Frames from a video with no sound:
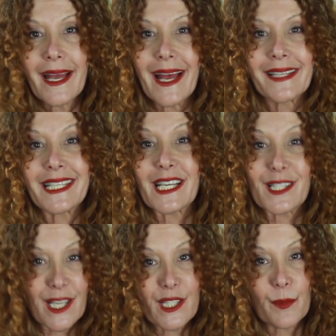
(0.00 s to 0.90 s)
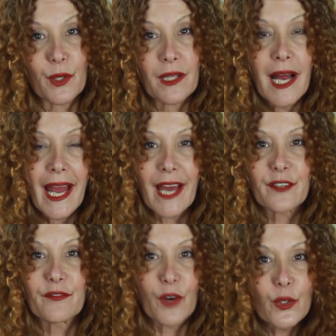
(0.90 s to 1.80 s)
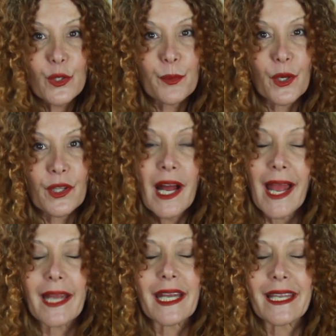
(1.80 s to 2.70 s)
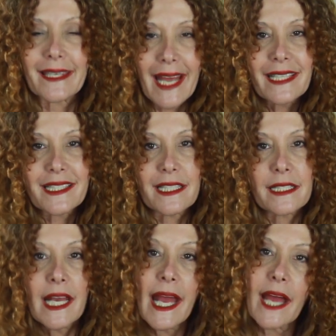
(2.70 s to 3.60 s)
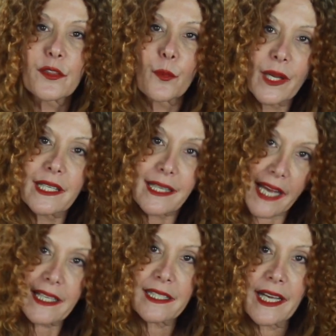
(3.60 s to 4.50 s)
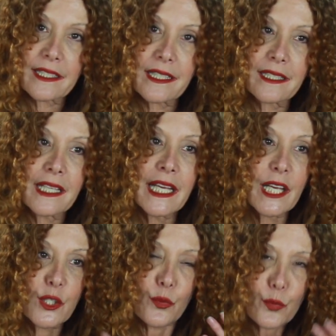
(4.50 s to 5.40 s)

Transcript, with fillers: and accessible and vulnerable and connected. And the way to get connected is